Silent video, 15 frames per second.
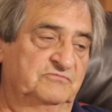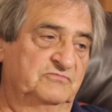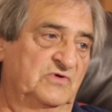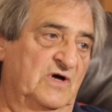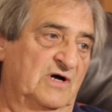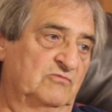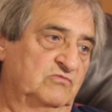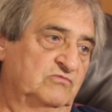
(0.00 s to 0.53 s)

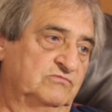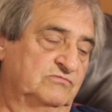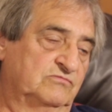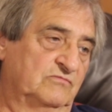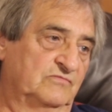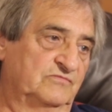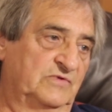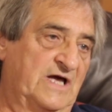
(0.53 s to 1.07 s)
Yeah,
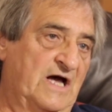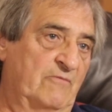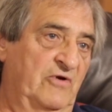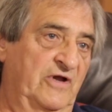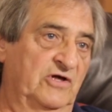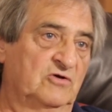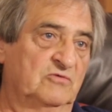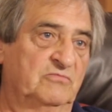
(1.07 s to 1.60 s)

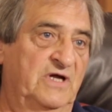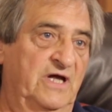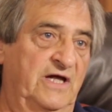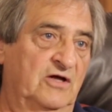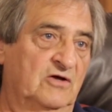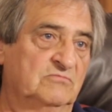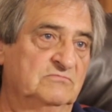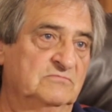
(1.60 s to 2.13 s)
Cameringham,
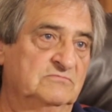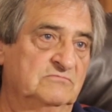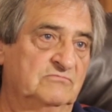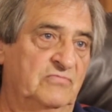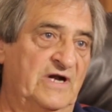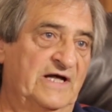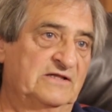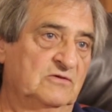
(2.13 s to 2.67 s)
Ingham,
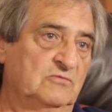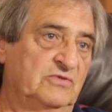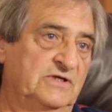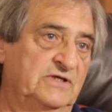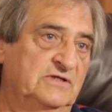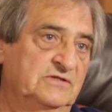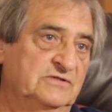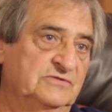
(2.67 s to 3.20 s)

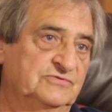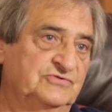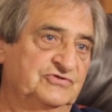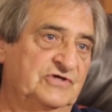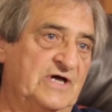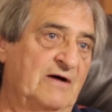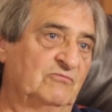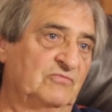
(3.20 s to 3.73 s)
Brattleby,
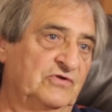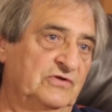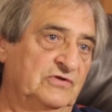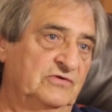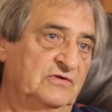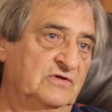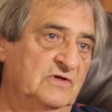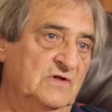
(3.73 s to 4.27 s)

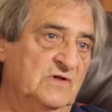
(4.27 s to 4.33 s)
Scampton.